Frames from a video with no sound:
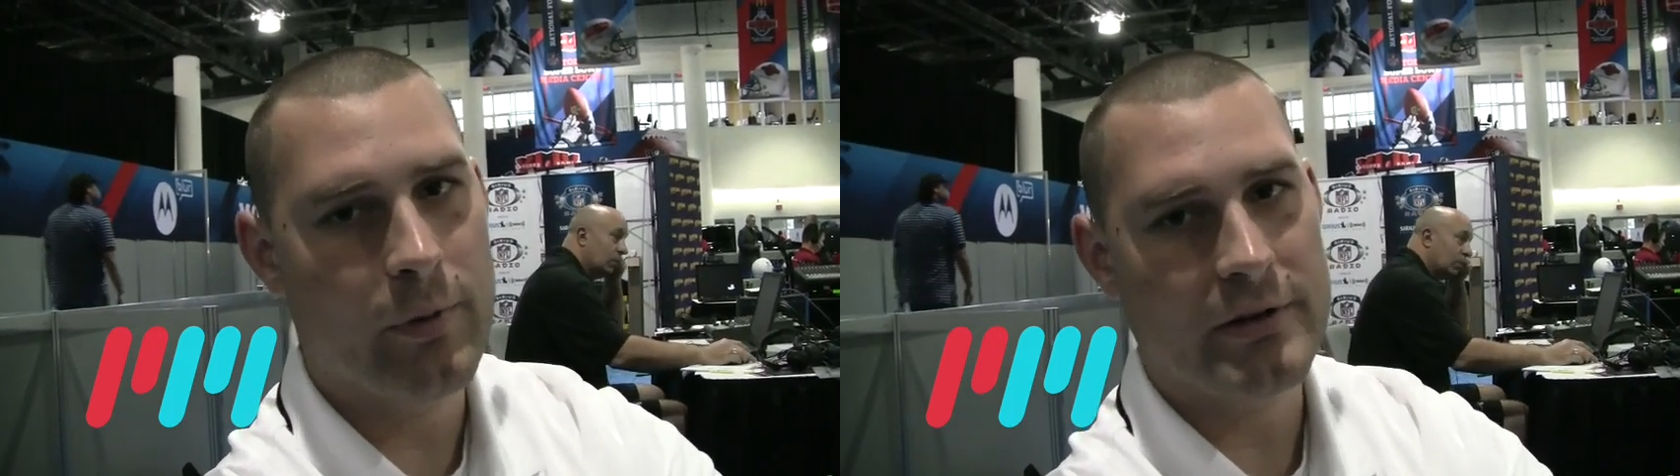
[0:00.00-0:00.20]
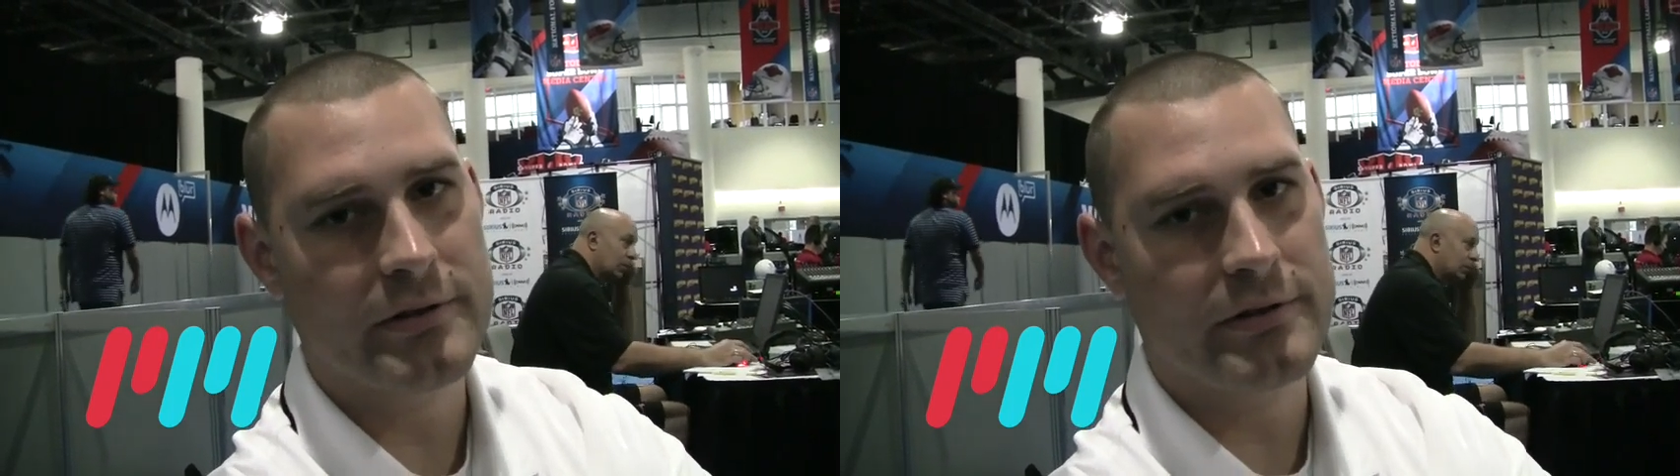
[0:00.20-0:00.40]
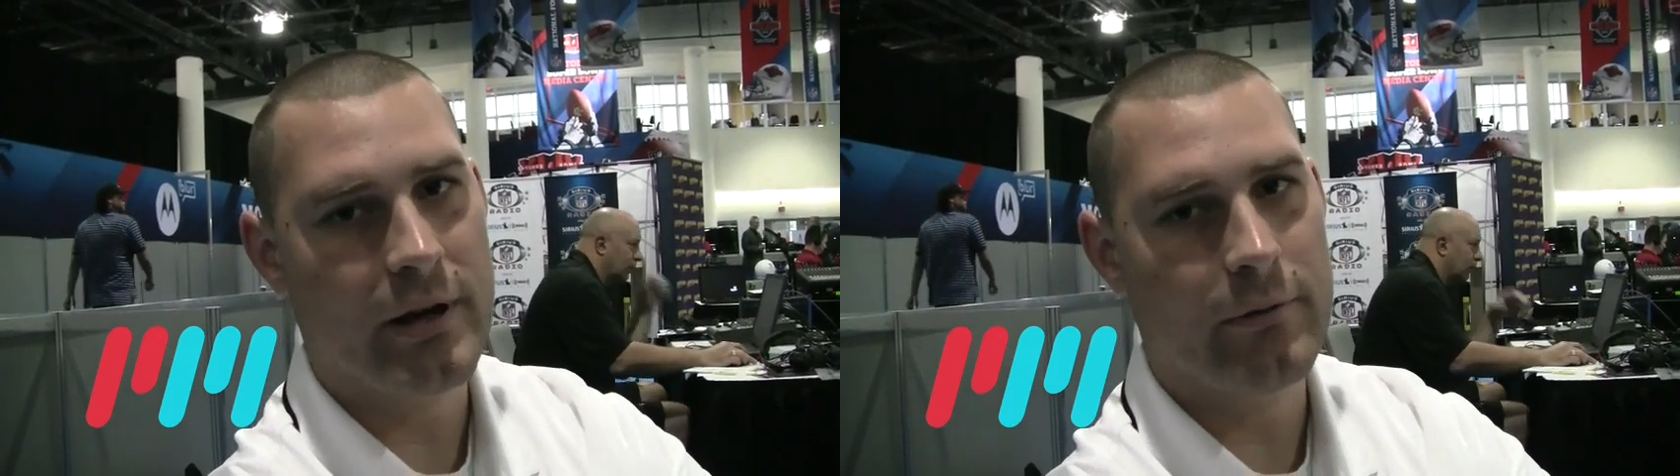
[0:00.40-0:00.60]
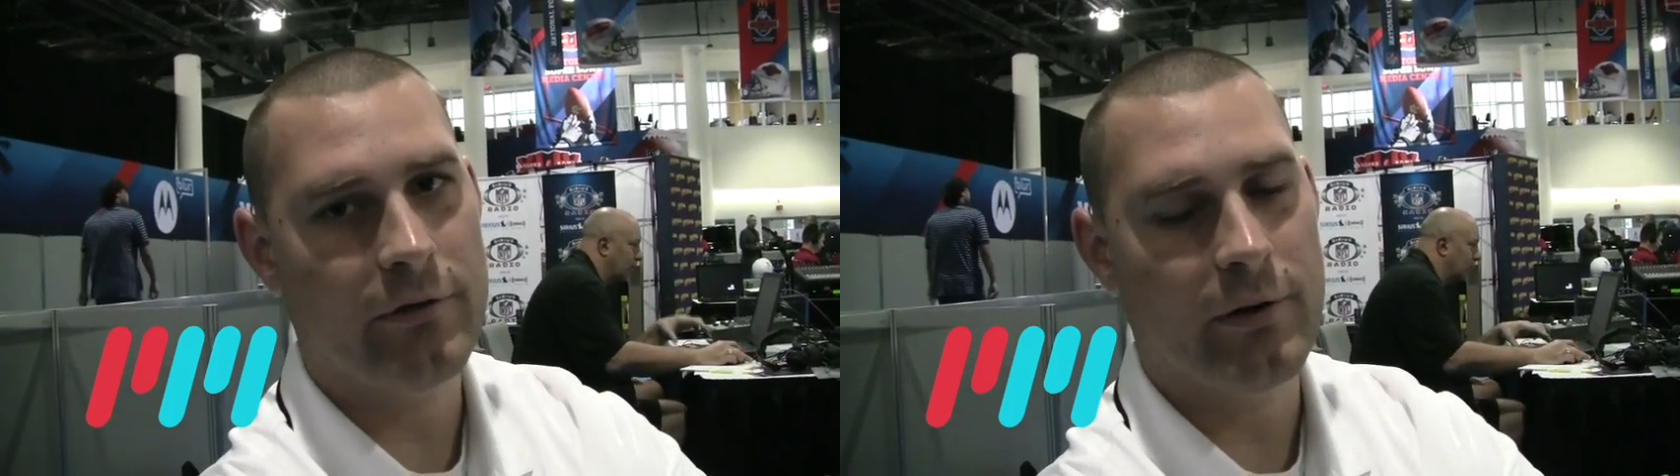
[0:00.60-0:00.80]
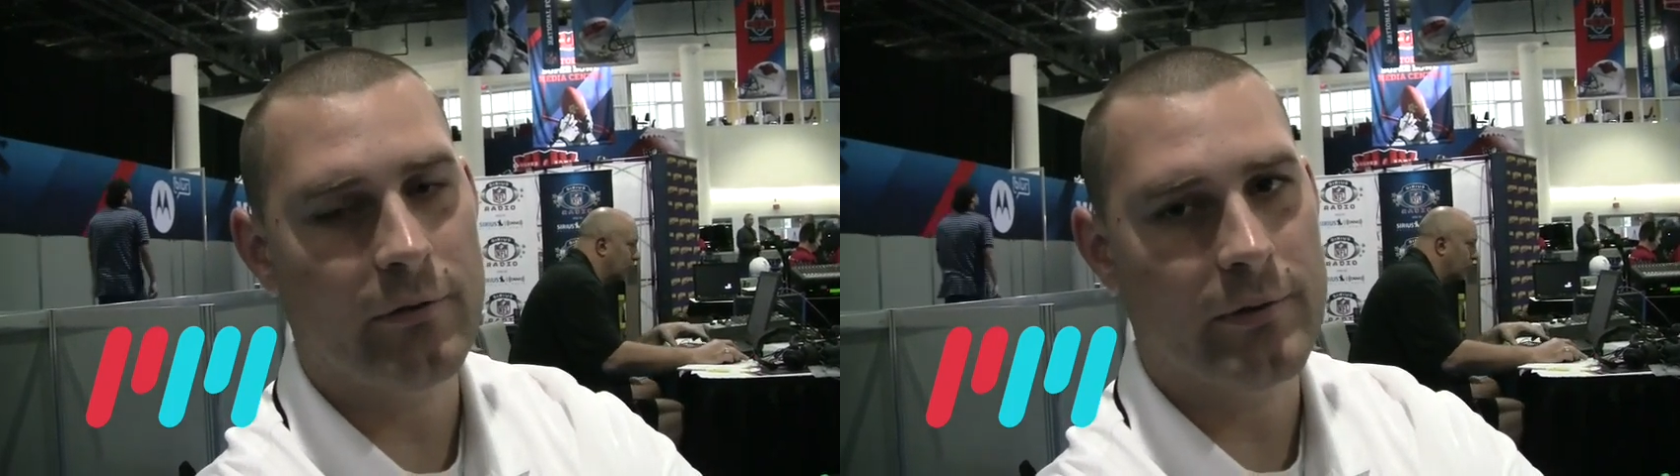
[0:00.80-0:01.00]
pressure is
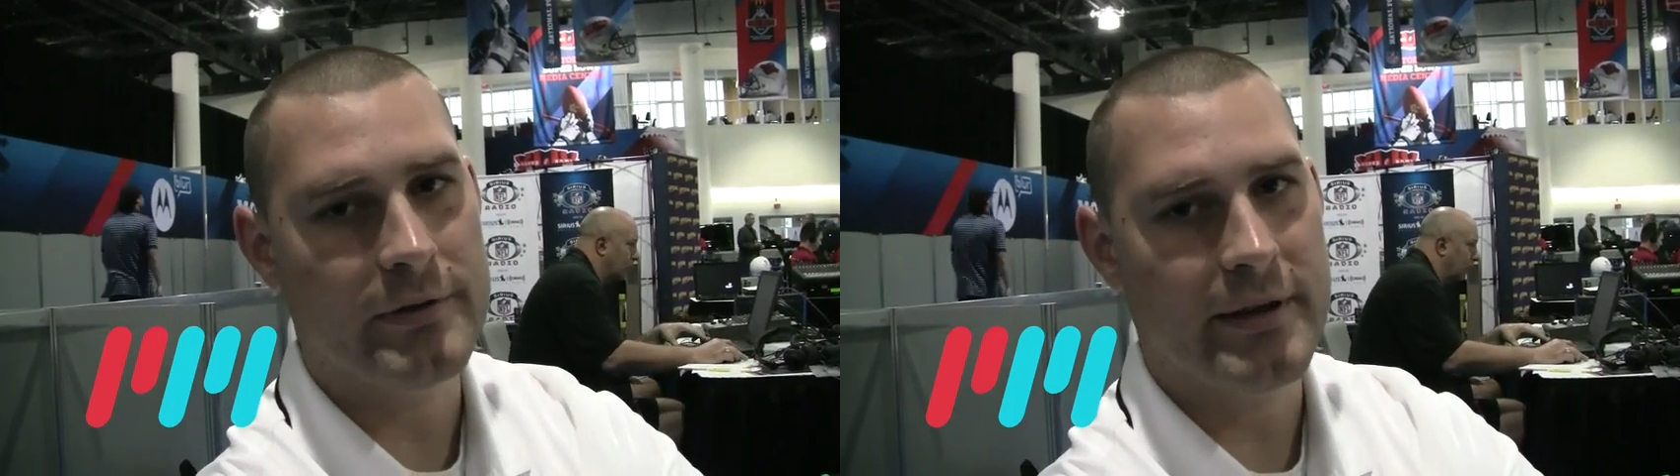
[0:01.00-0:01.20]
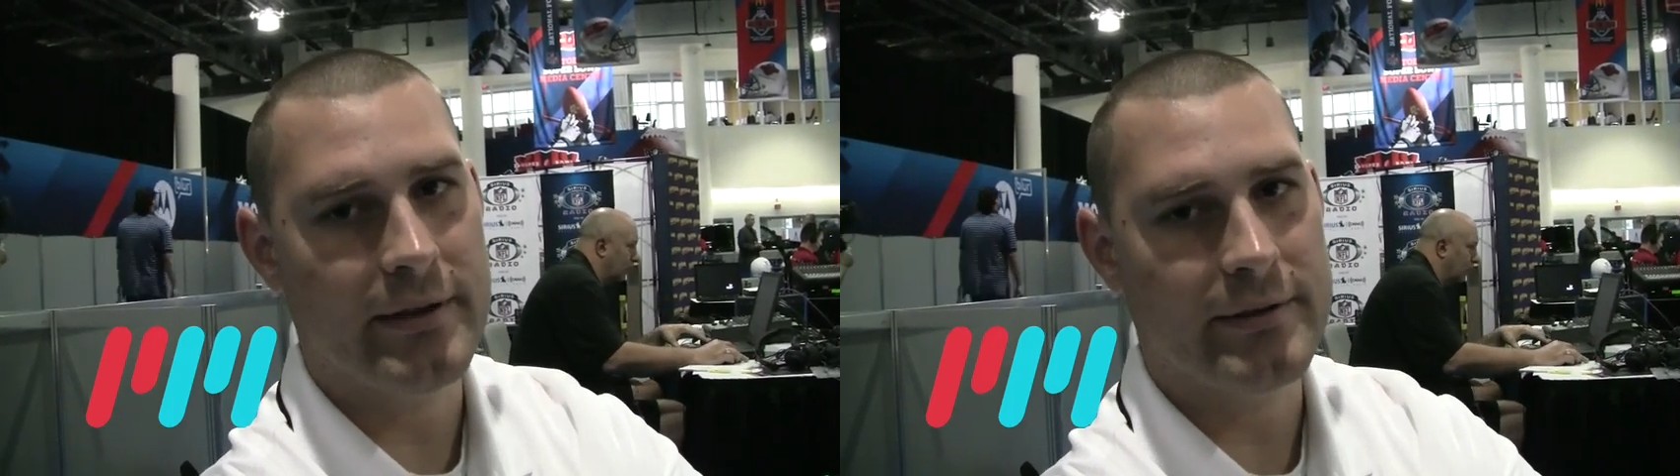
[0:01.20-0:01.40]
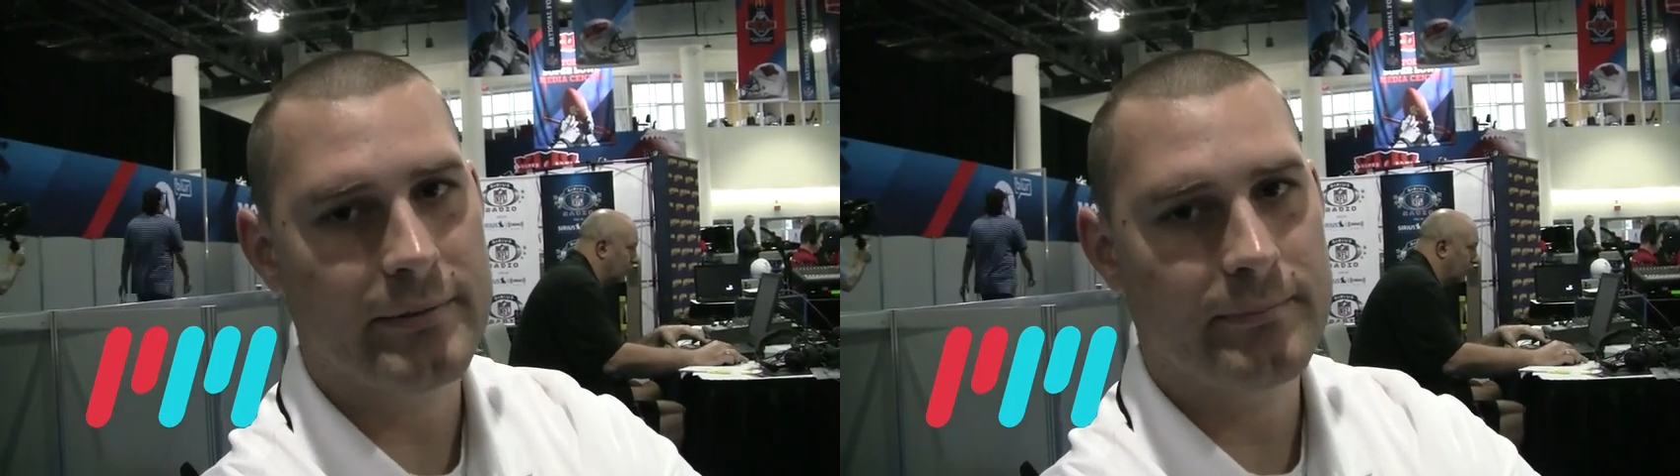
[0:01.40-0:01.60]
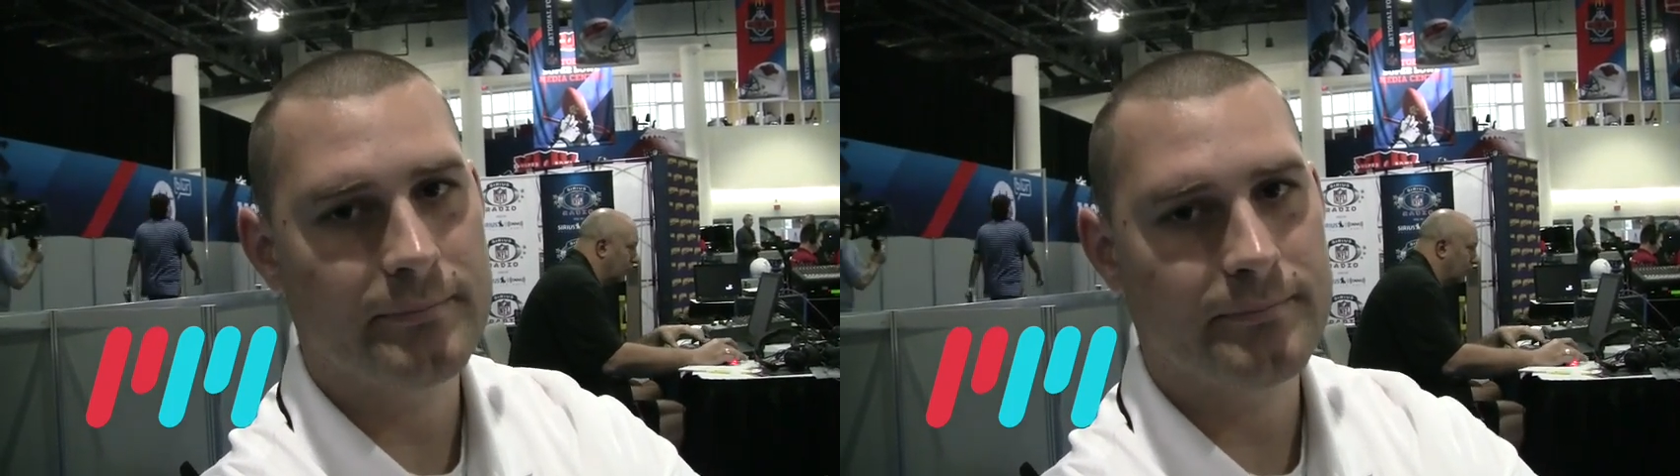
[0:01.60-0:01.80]
coming from the Saints.